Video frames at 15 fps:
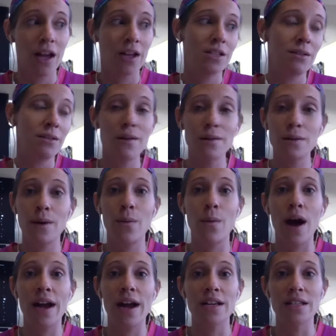sometimes my
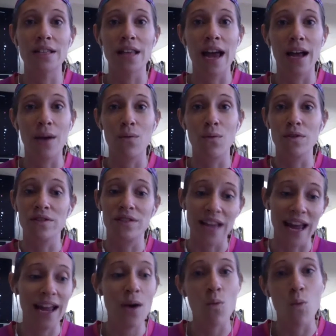why is like, well,
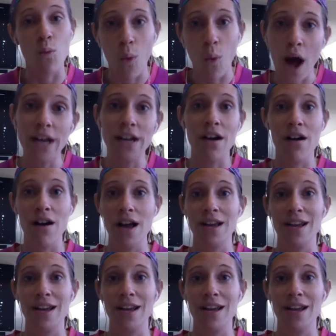dang it, why not?